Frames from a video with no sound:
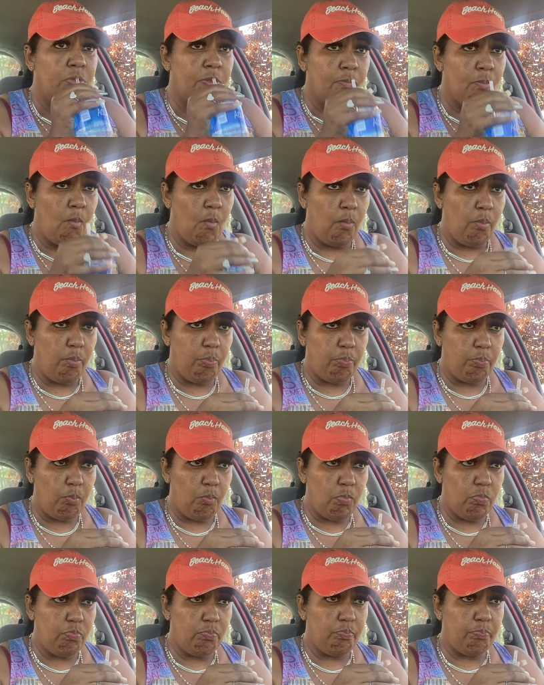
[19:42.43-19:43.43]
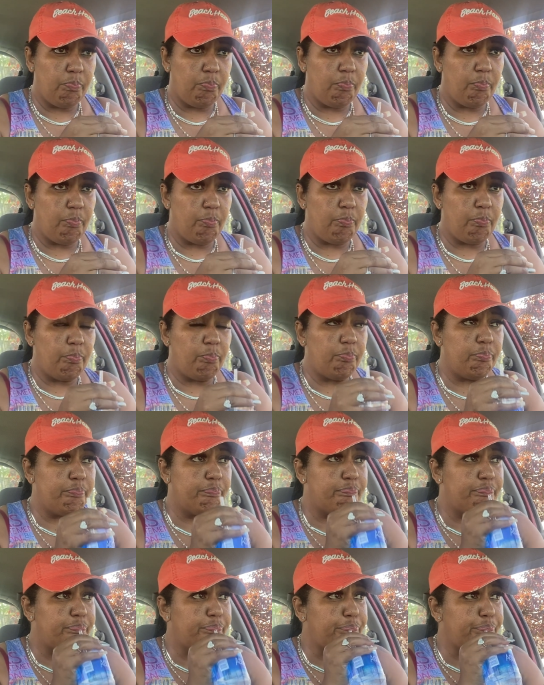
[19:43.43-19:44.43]

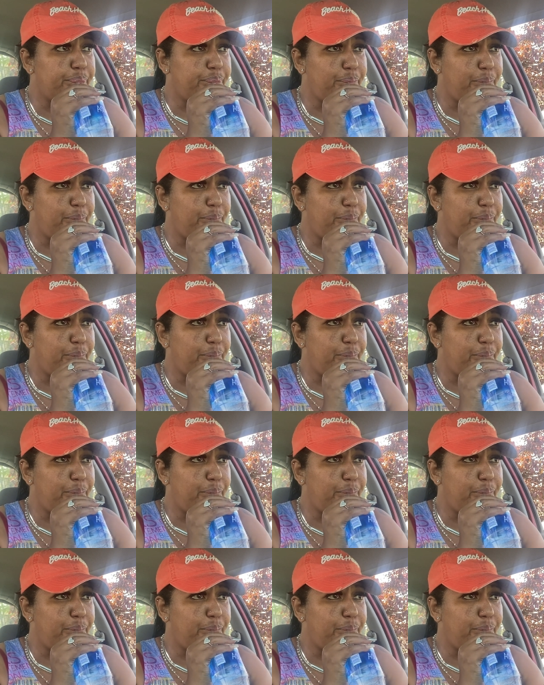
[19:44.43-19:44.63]
[no speech]